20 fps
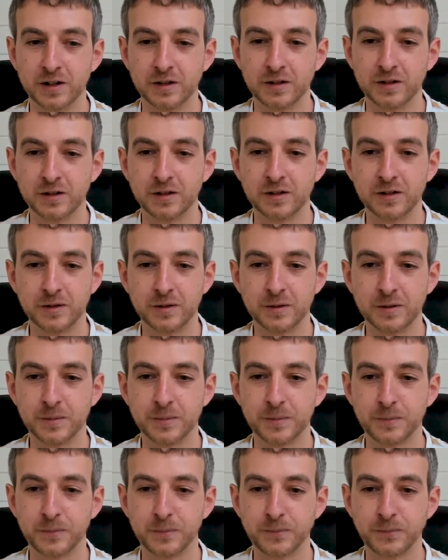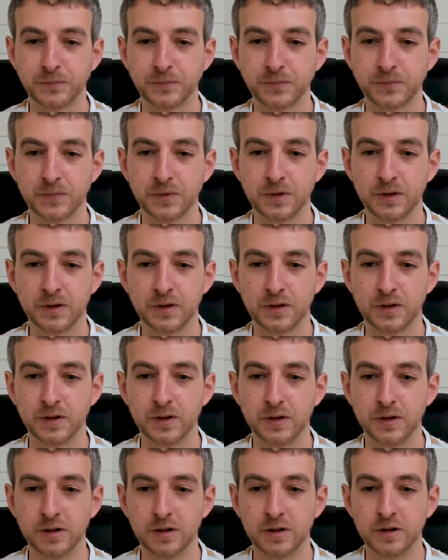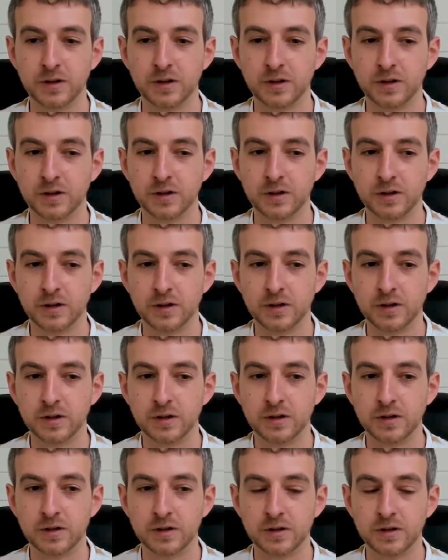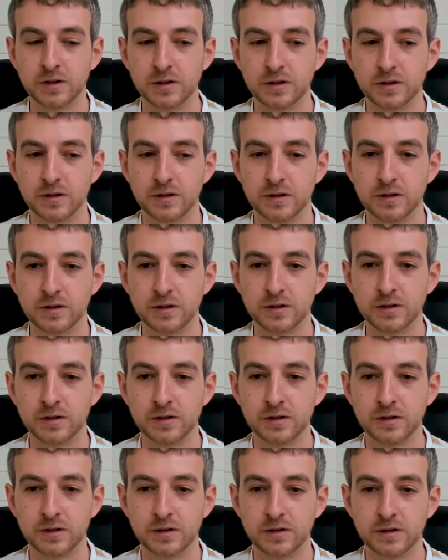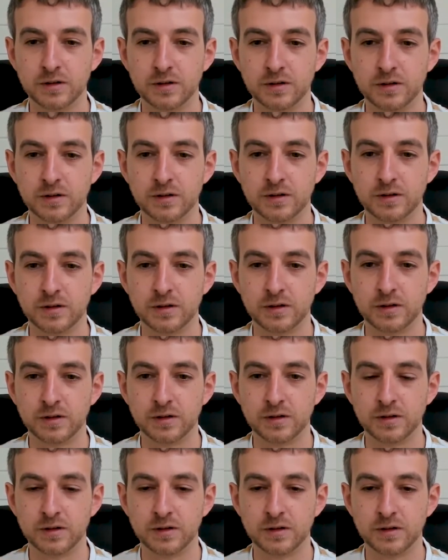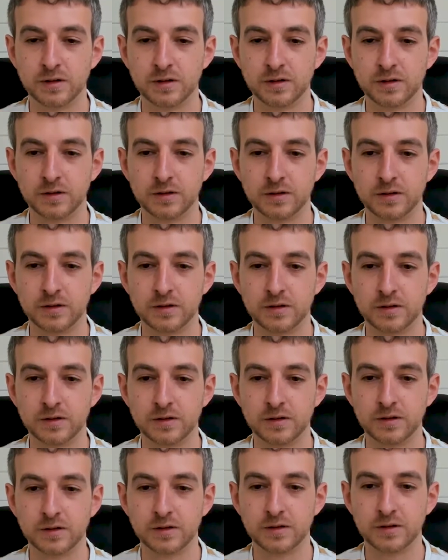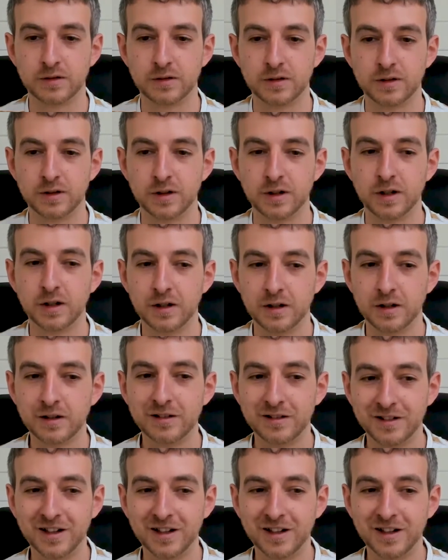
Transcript: The person shown says nothing.